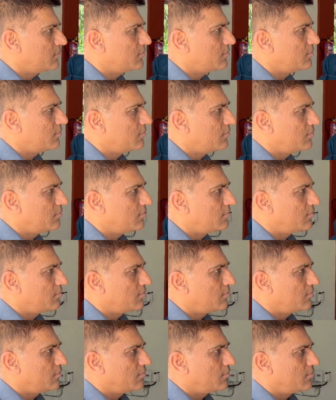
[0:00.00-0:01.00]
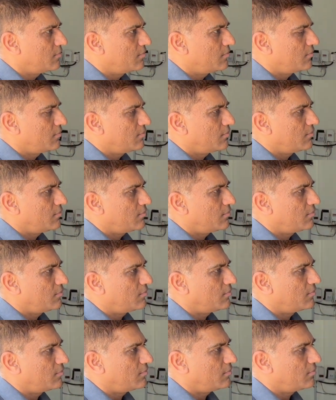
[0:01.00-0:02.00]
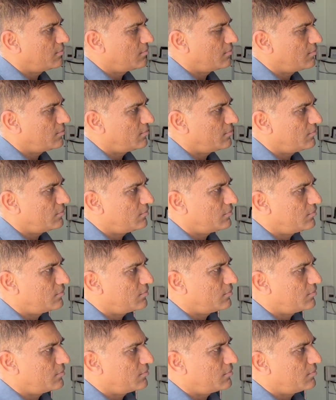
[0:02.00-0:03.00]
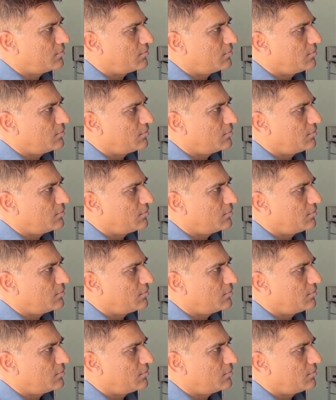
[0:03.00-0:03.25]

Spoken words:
(not speaking)